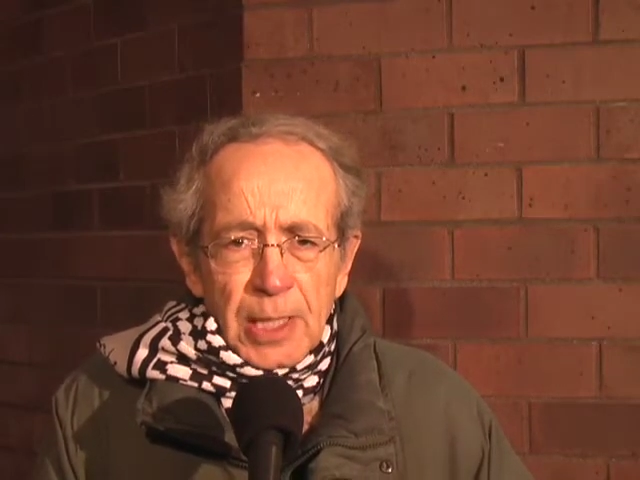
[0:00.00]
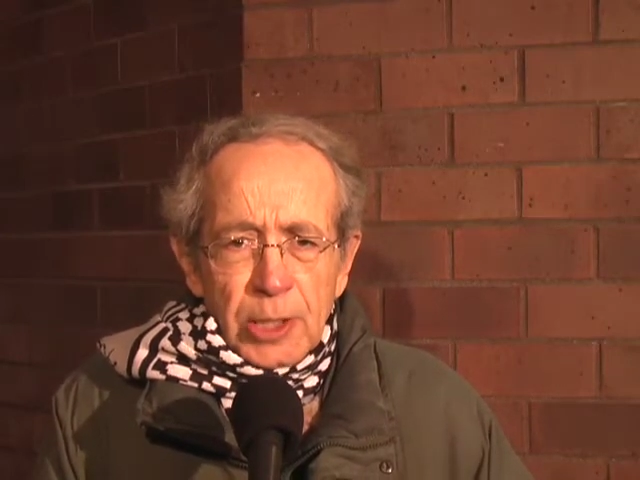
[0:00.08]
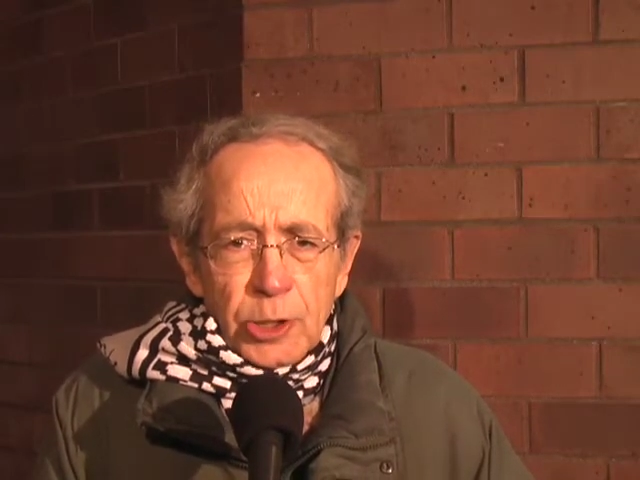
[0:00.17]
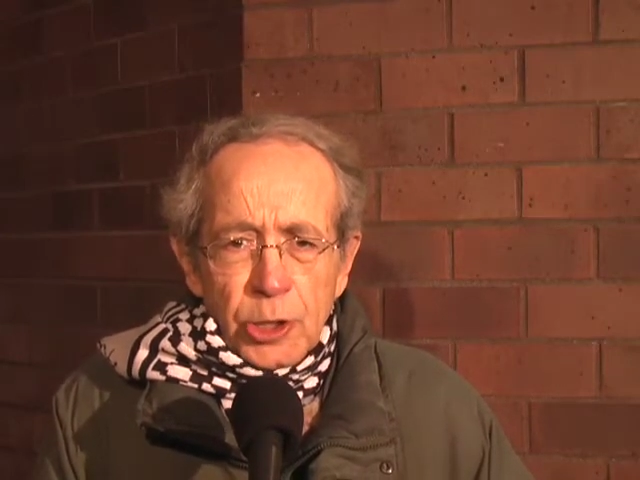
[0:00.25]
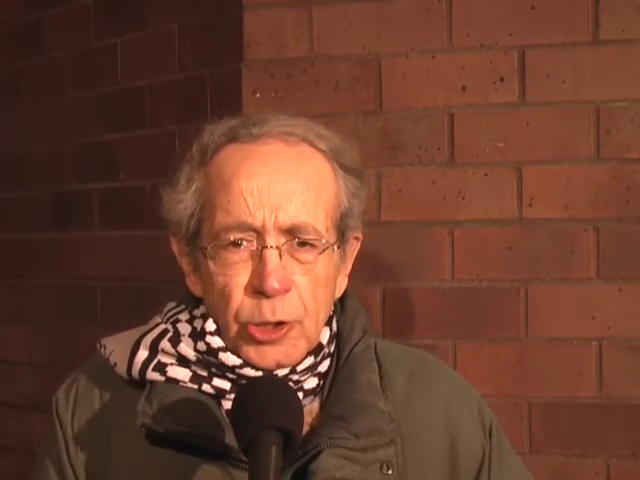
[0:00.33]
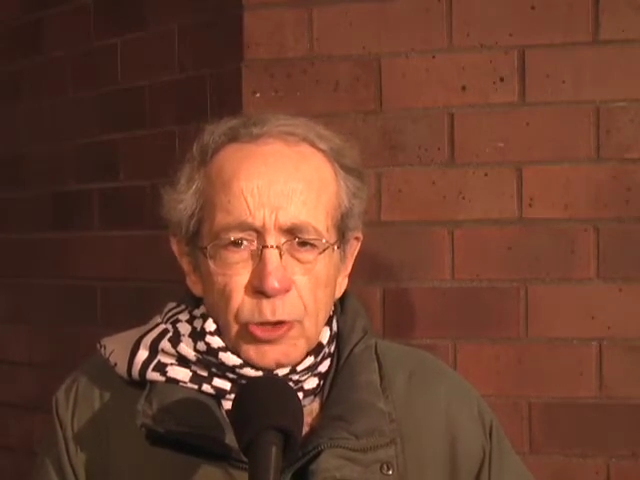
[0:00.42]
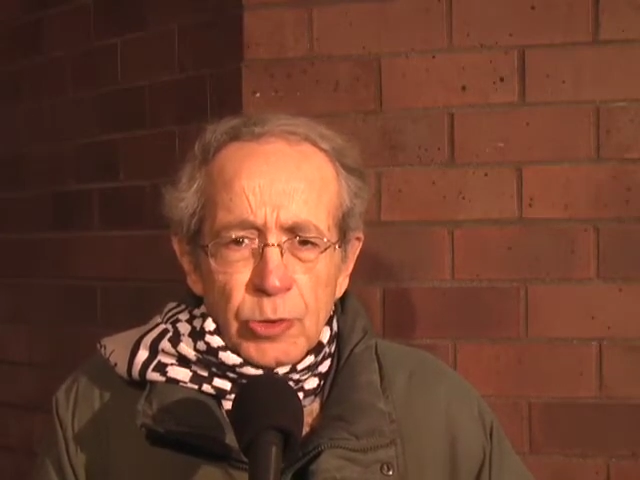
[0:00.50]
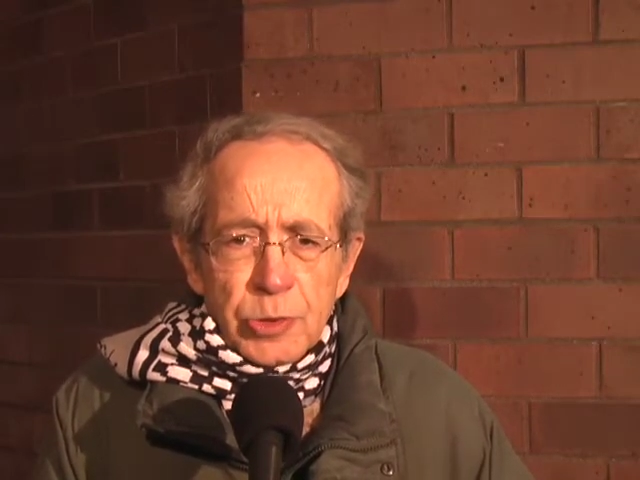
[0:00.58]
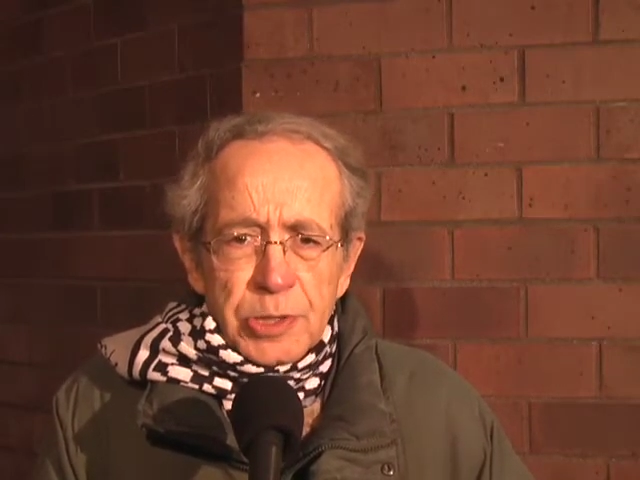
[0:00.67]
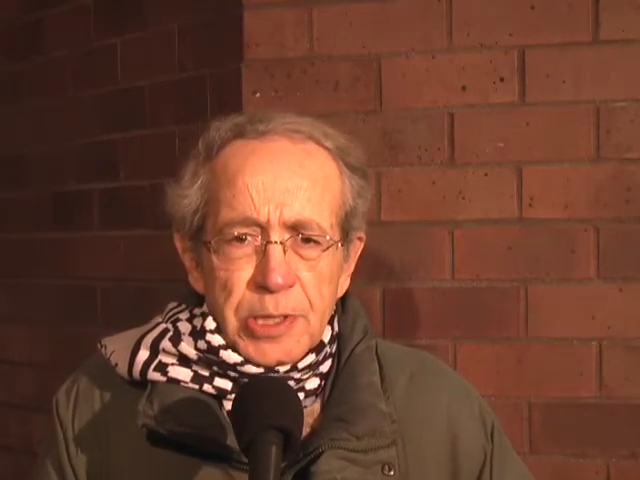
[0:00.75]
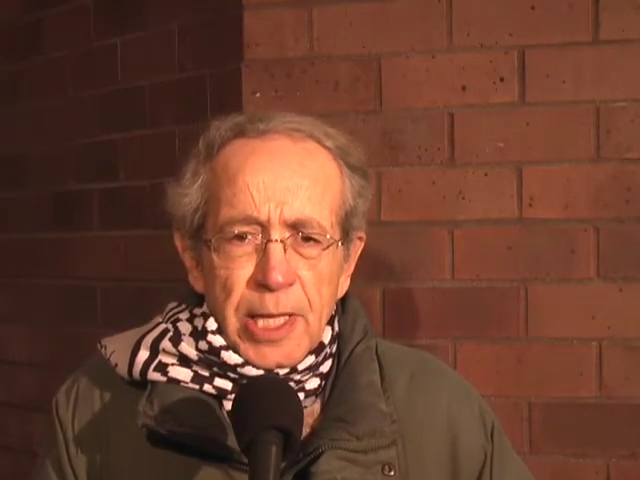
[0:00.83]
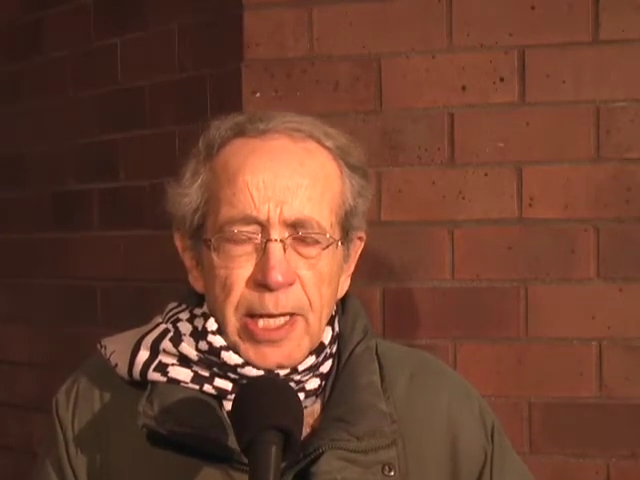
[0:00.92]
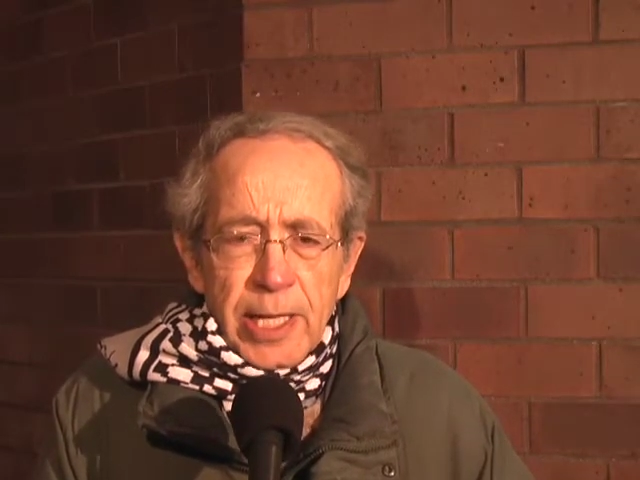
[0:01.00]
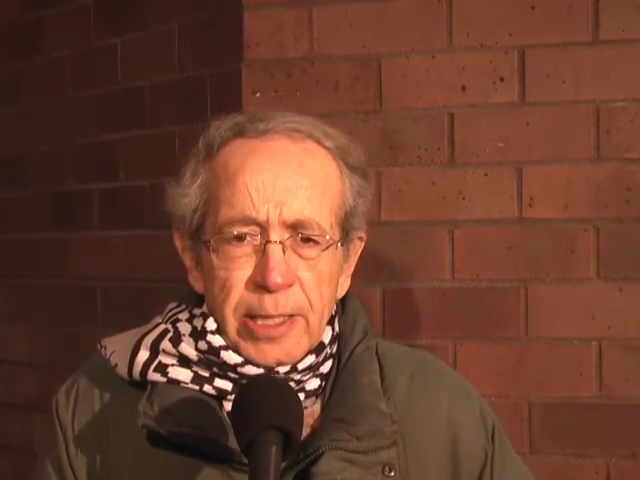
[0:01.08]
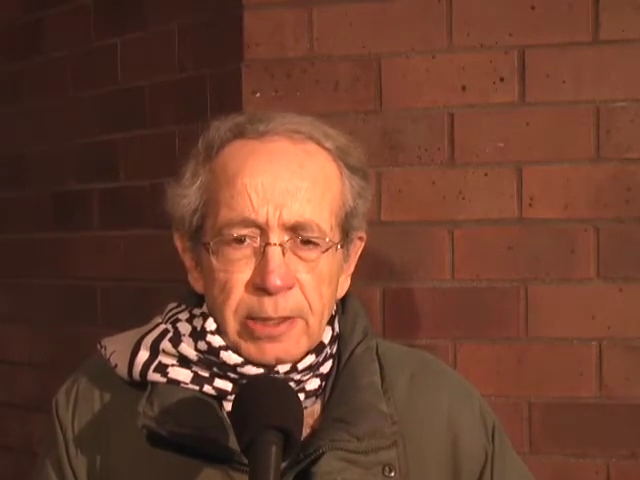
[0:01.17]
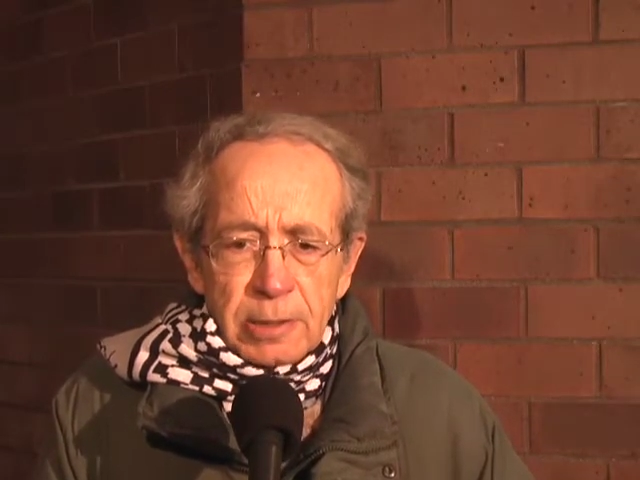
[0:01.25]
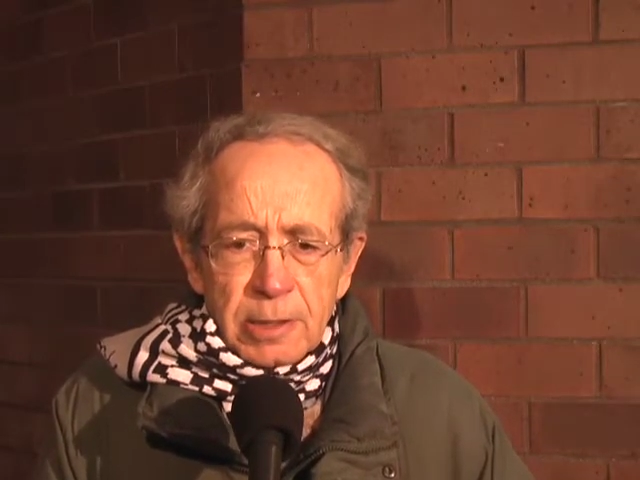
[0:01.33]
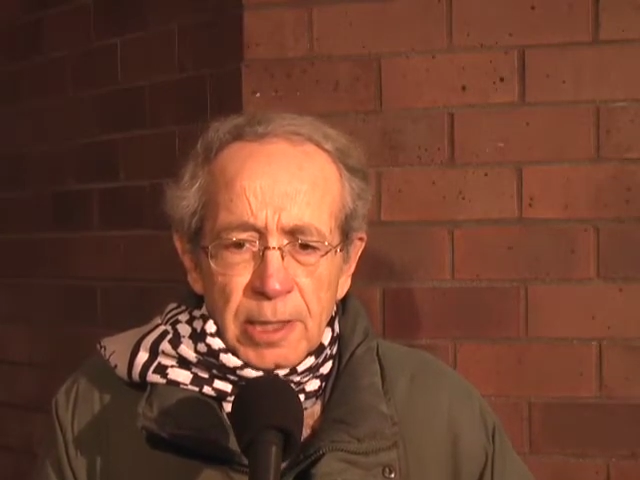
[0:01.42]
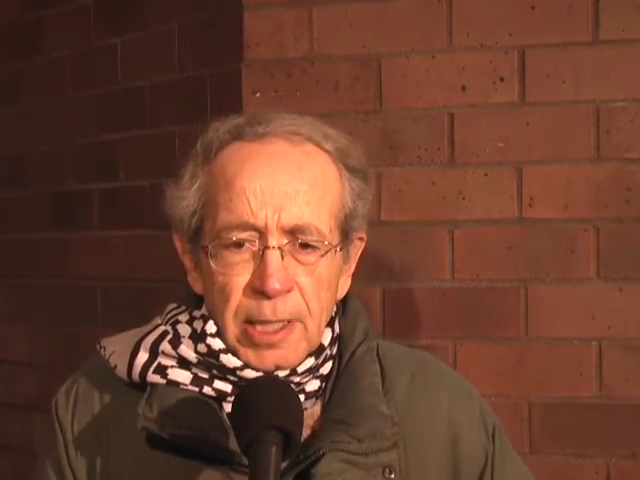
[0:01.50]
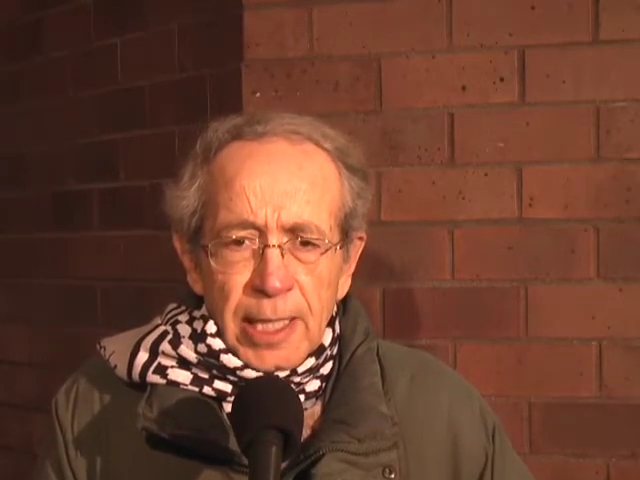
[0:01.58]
news and uh,